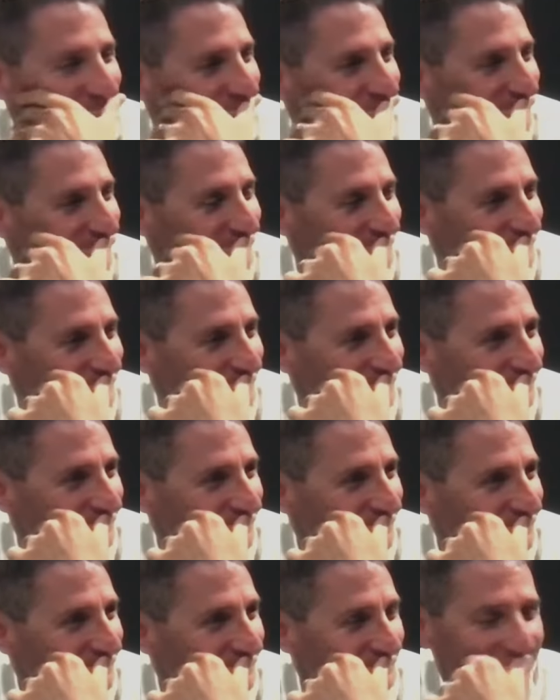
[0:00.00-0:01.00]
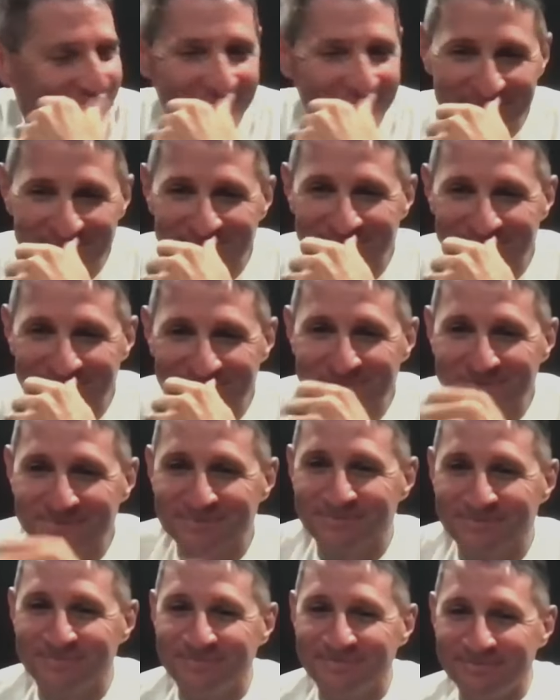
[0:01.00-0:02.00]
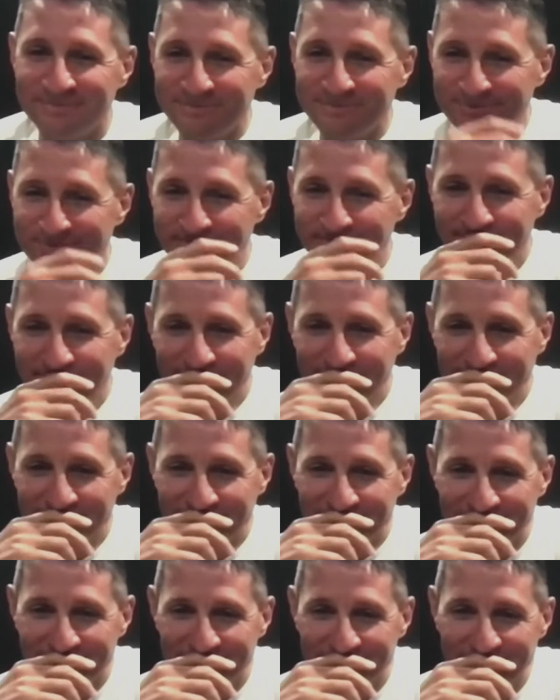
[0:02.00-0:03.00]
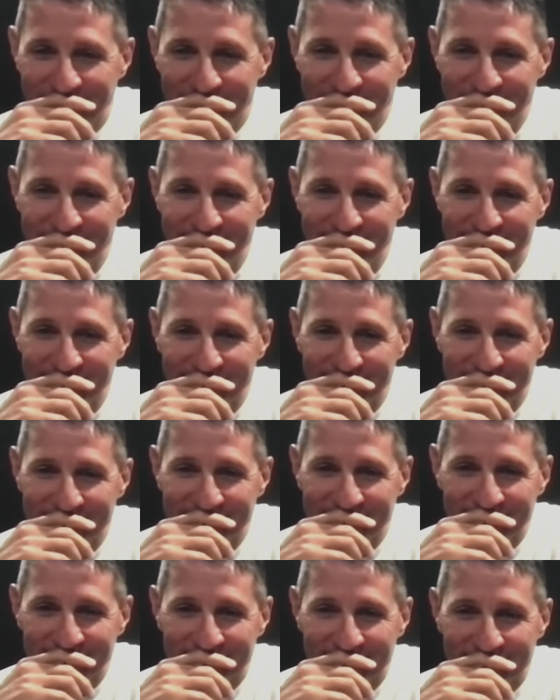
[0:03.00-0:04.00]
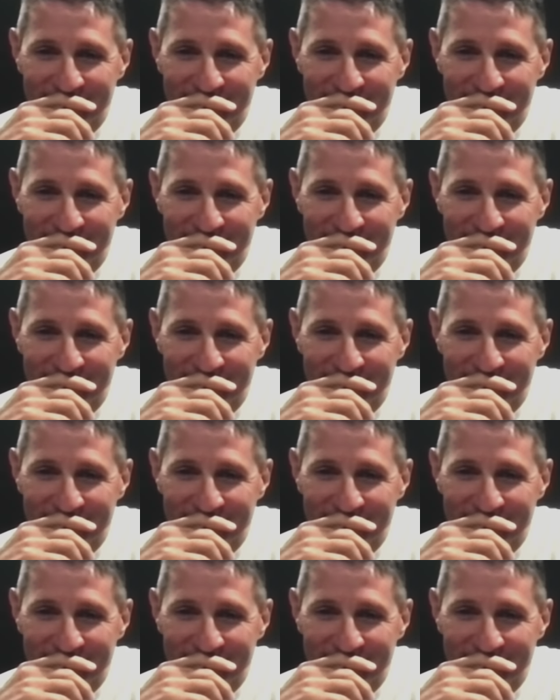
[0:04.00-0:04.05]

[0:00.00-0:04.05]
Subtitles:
The person shown says nothing.